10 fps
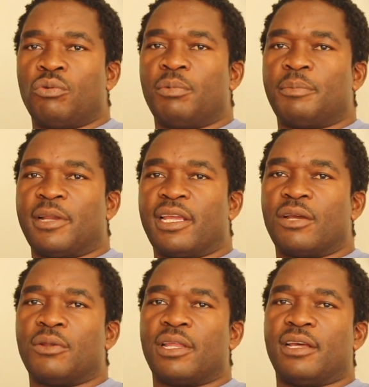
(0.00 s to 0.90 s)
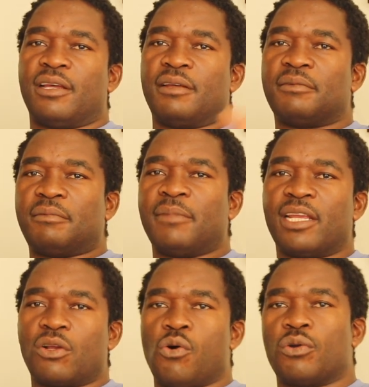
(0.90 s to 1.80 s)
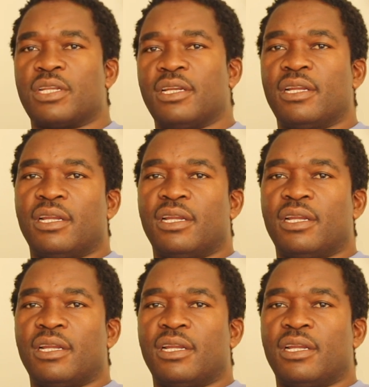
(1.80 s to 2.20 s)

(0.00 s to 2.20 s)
will, be playing on the main court